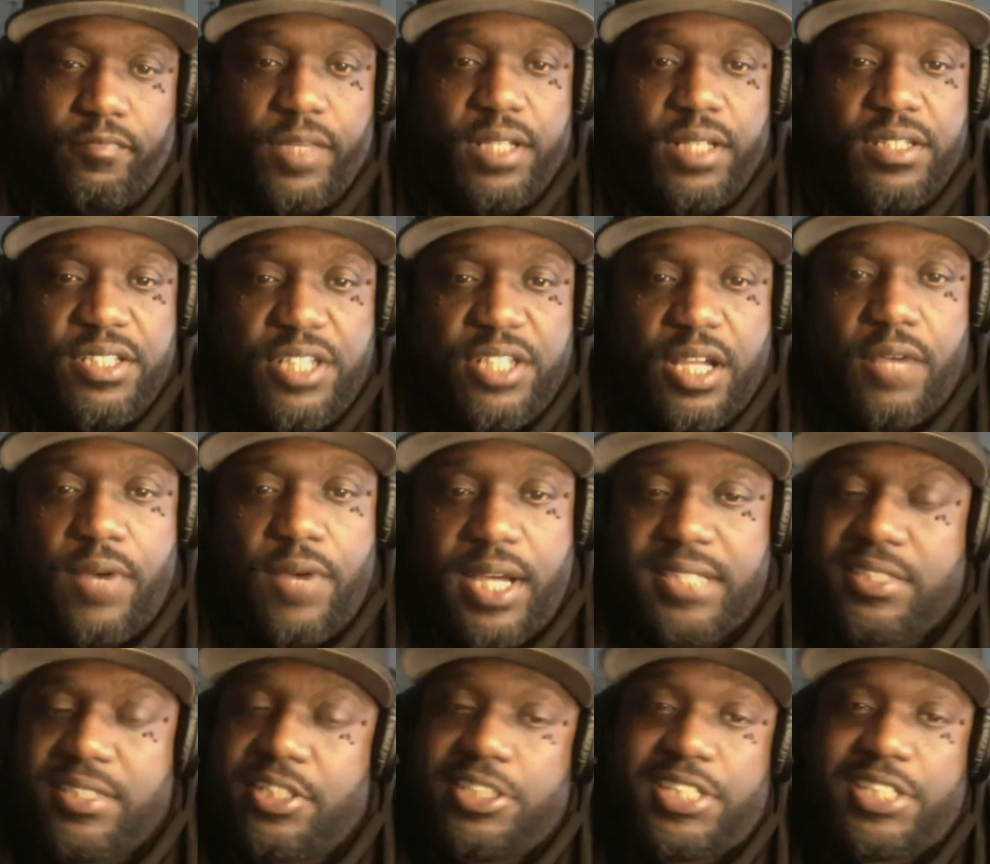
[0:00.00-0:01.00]
Deshaun
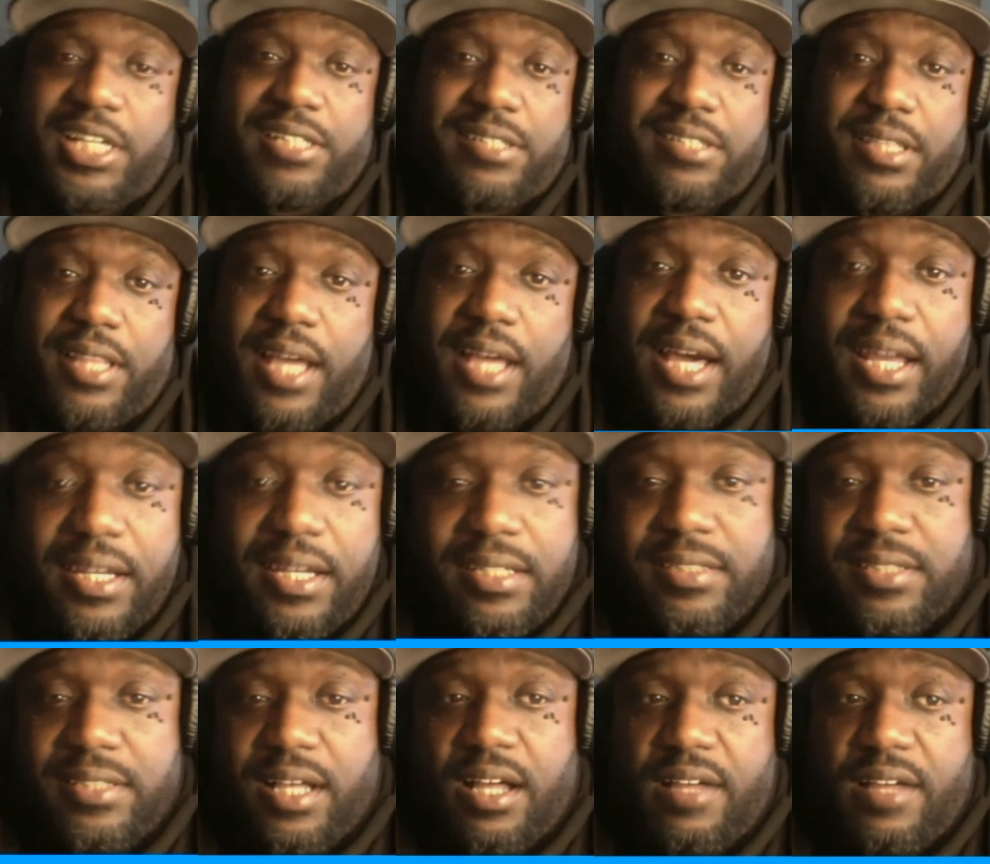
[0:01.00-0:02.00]
Watson gonna change a lot of
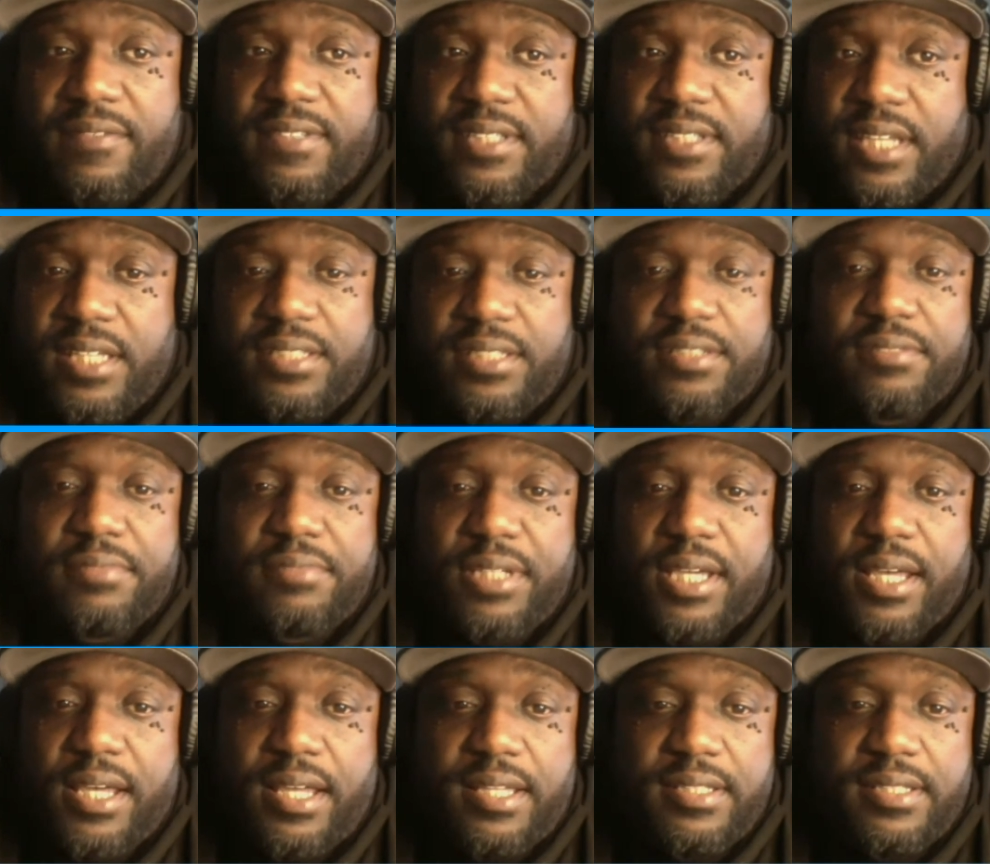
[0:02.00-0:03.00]
these conversations
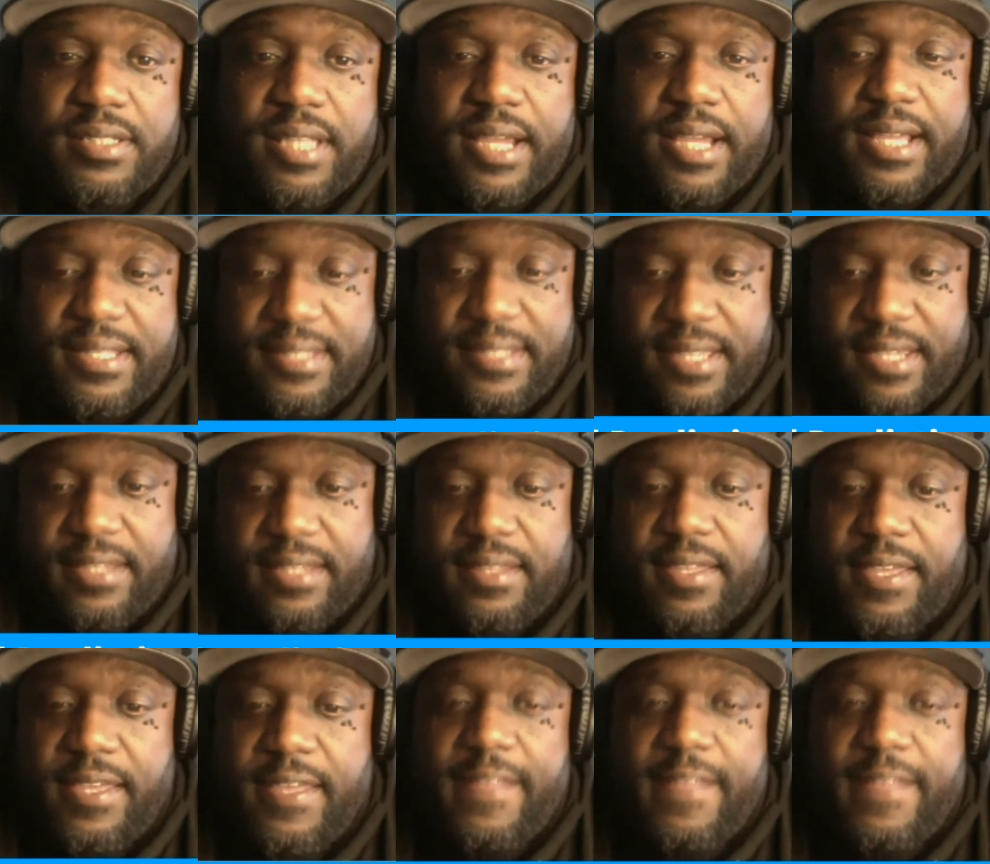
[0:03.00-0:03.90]
because, like I said,